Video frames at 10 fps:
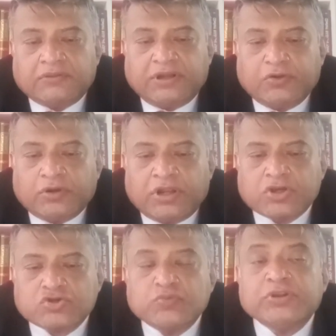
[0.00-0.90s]
the
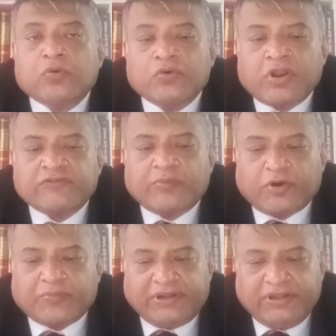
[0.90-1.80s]
donor should be the owner of the
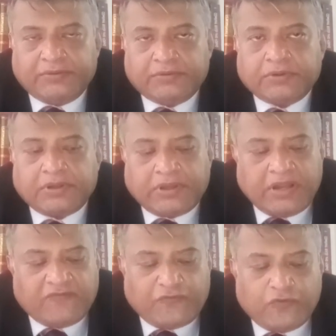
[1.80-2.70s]
property.
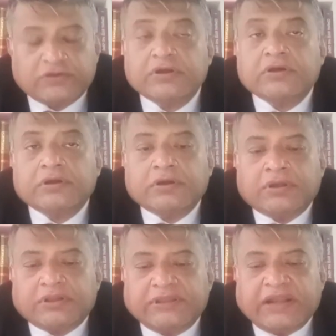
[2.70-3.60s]
And fourth,
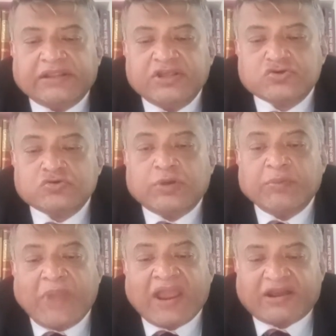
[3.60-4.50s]
that he should not
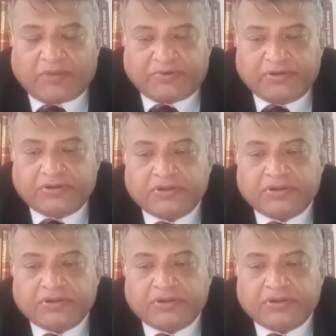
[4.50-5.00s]
be bankrupt.